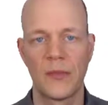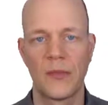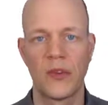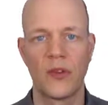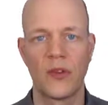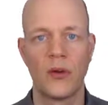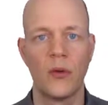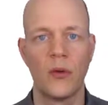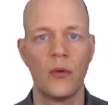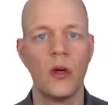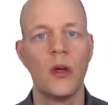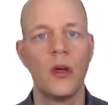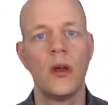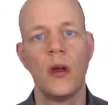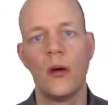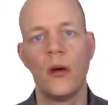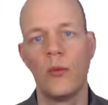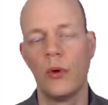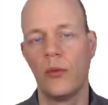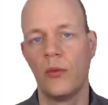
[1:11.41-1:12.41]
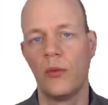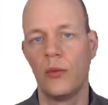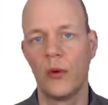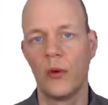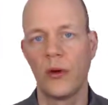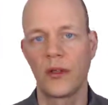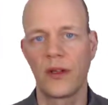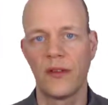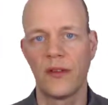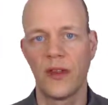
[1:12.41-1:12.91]
So we
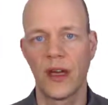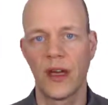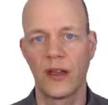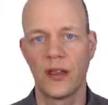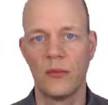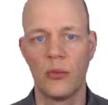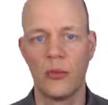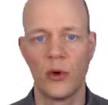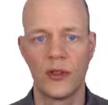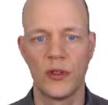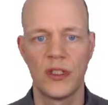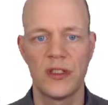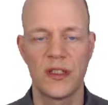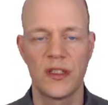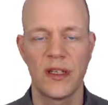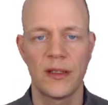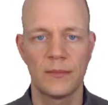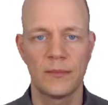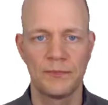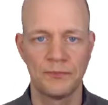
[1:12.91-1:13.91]
looked at that in more detail.